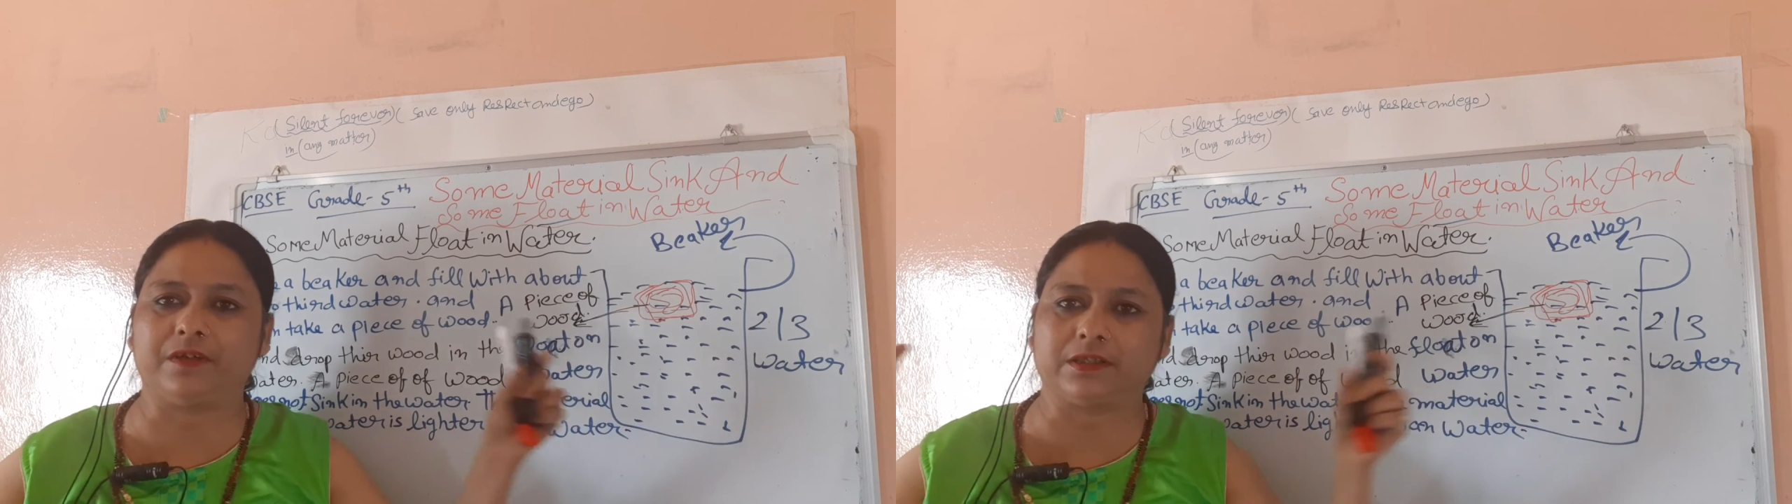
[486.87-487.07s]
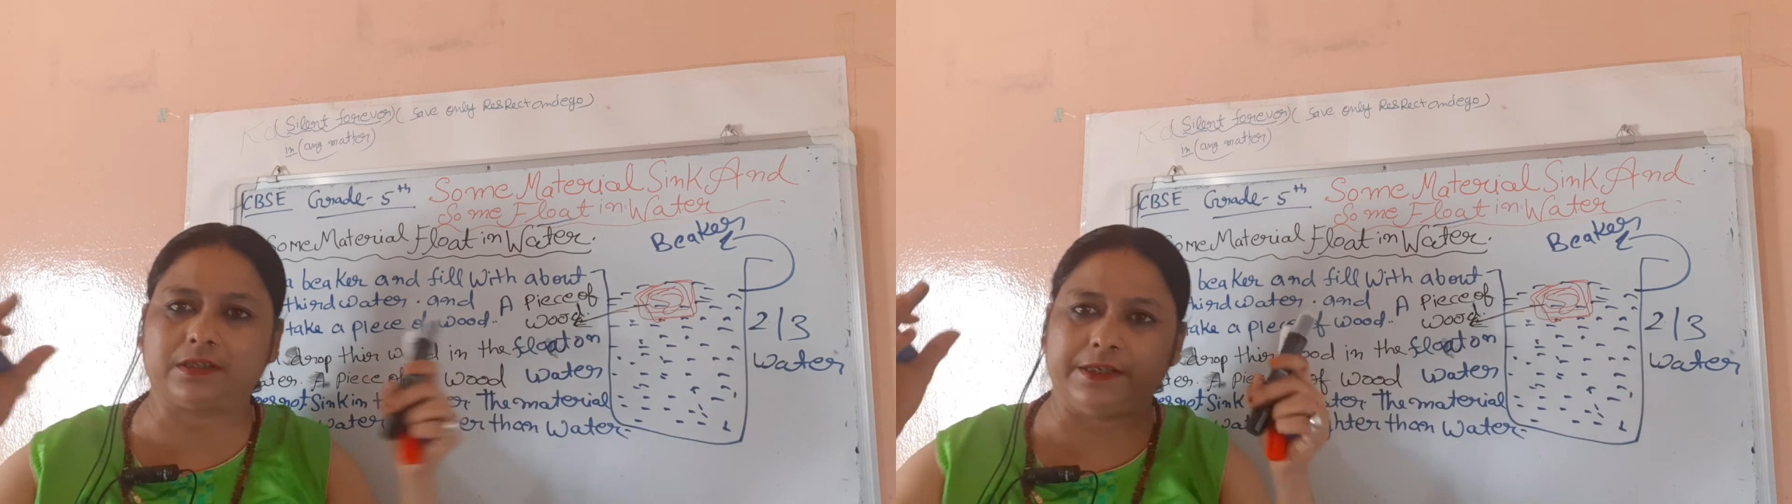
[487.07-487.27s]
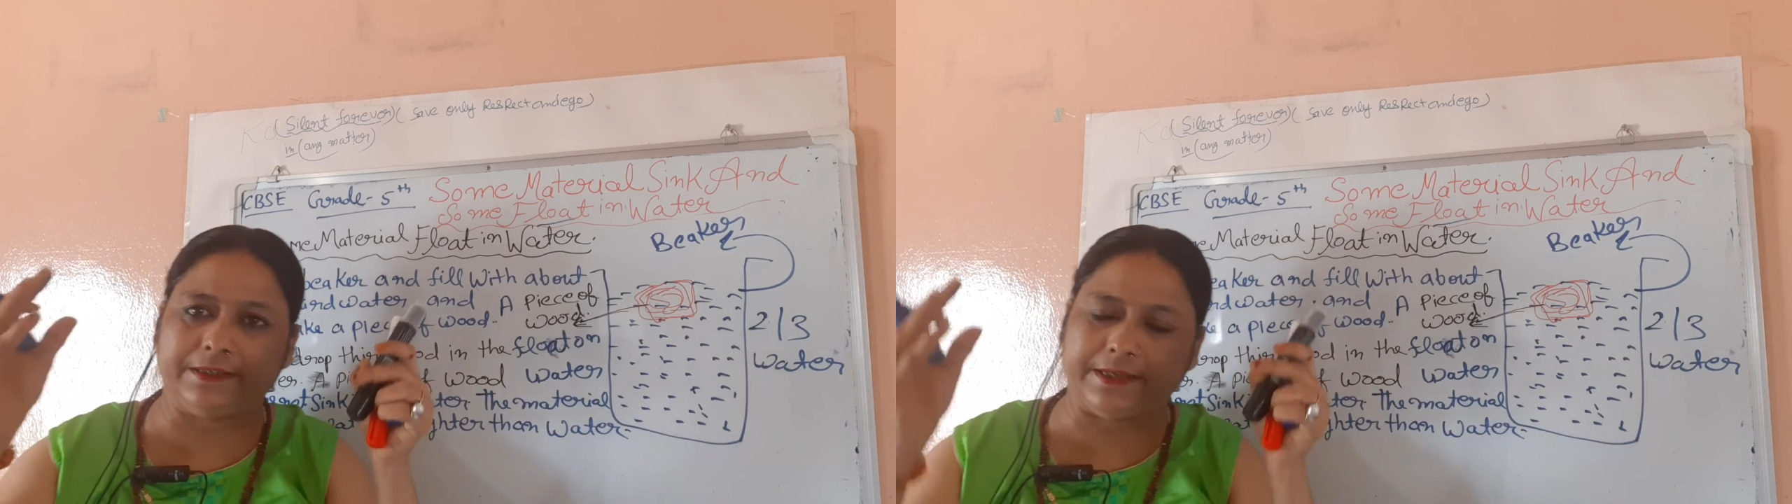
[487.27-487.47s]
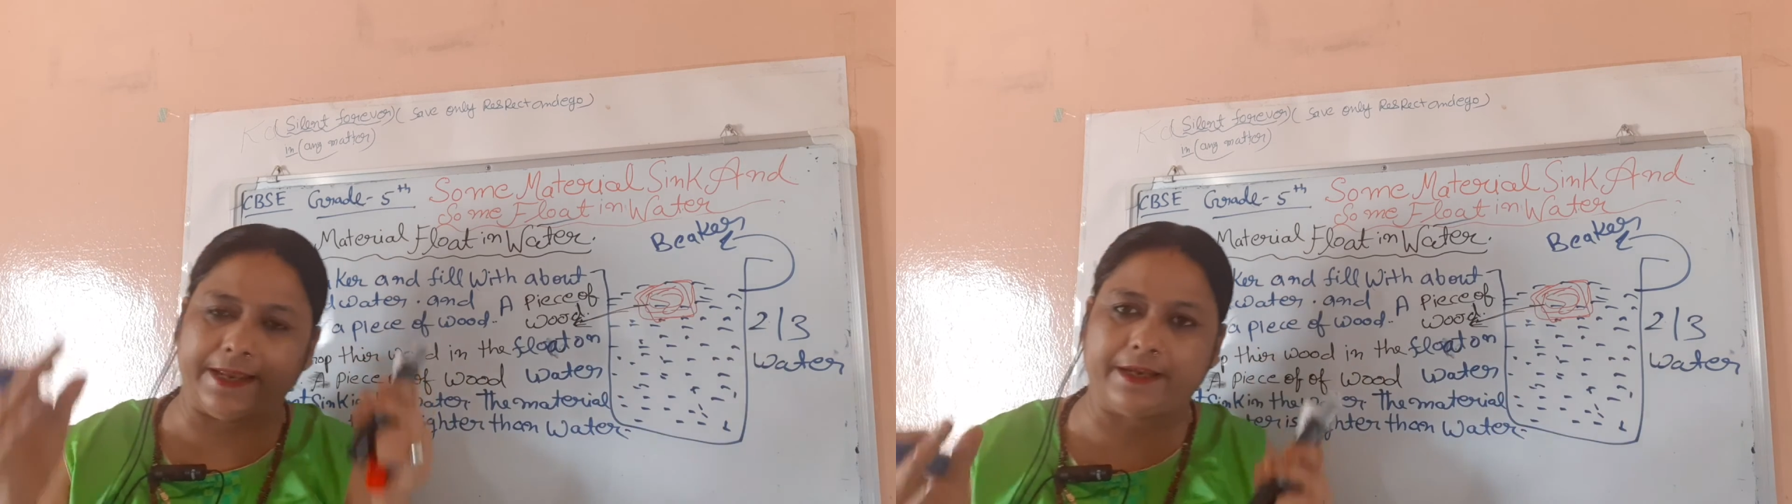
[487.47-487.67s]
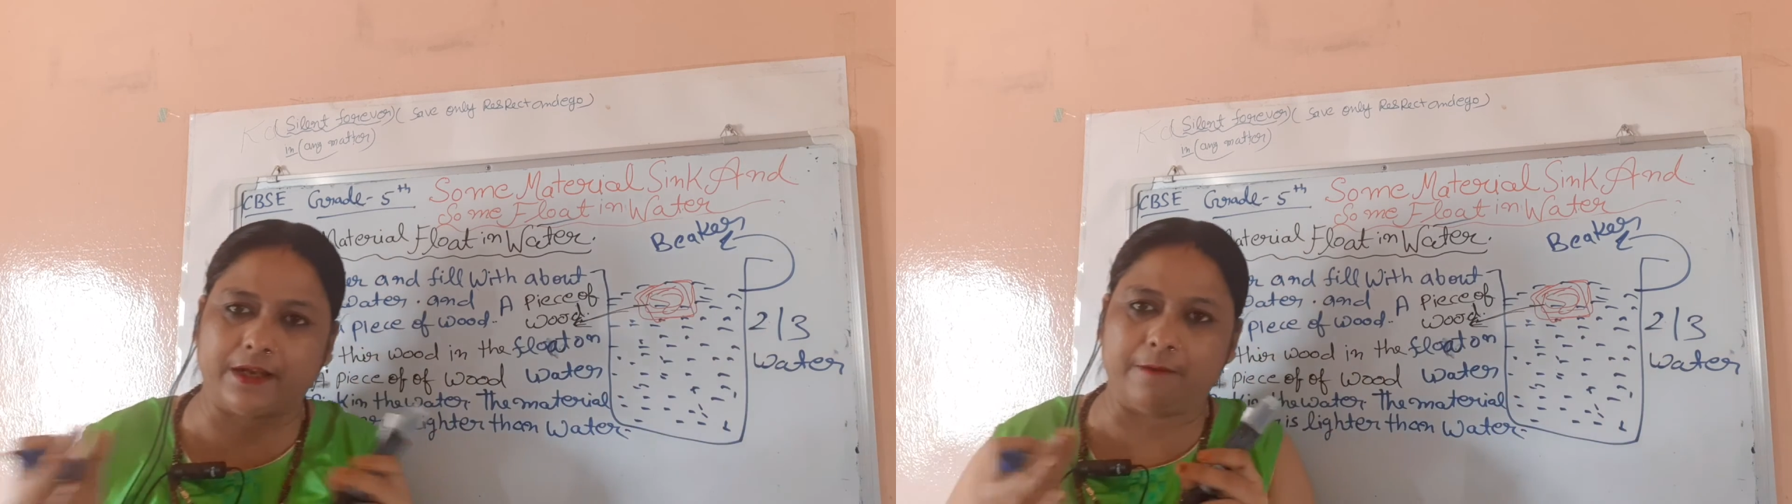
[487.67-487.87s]
Firstly,
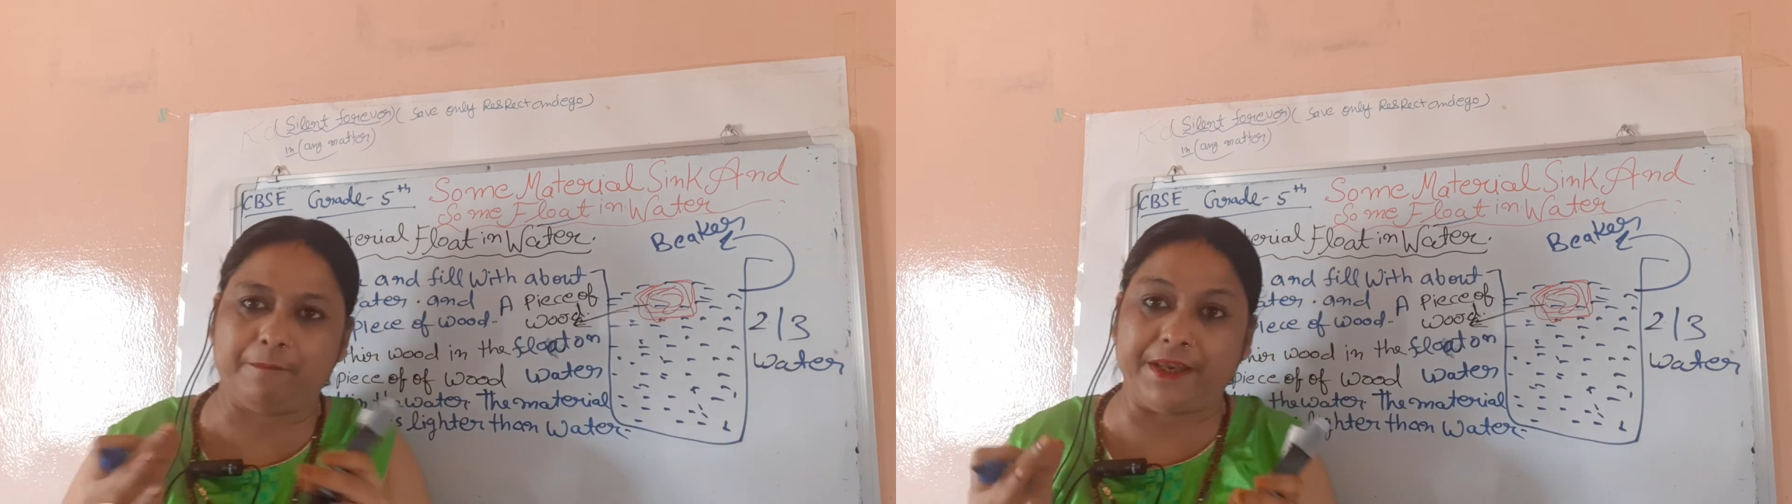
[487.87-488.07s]
take a